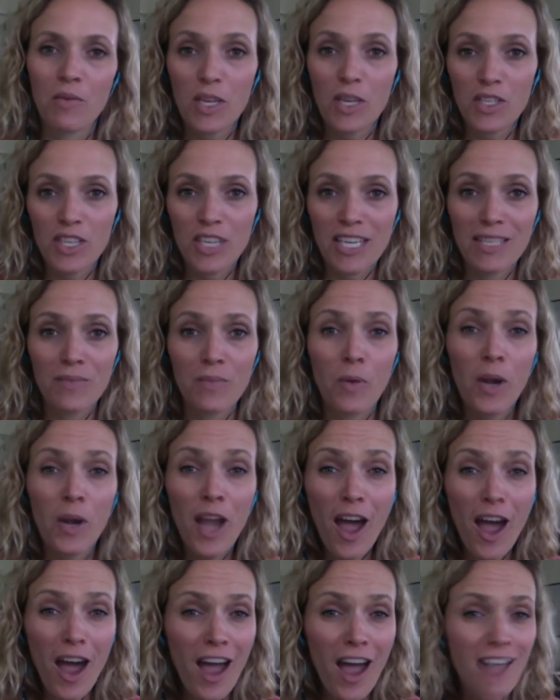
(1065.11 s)
which is we're
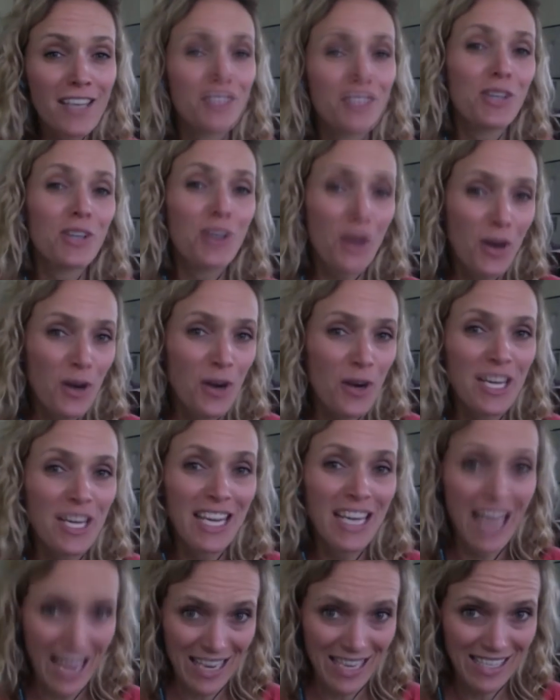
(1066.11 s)
not sure
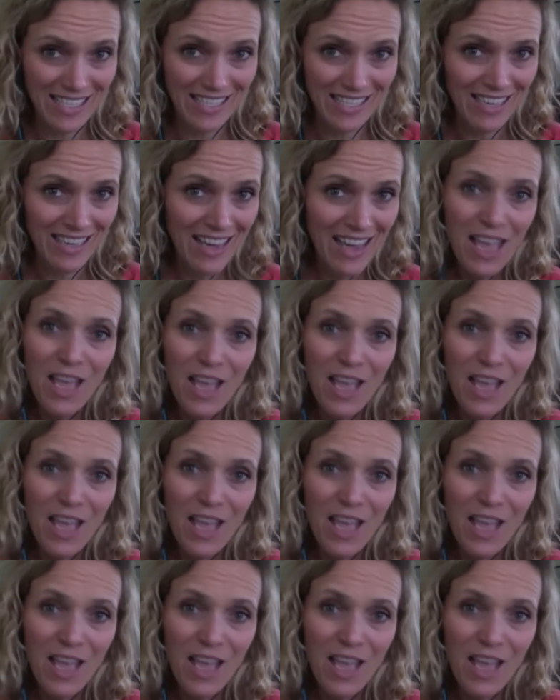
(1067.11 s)
yet.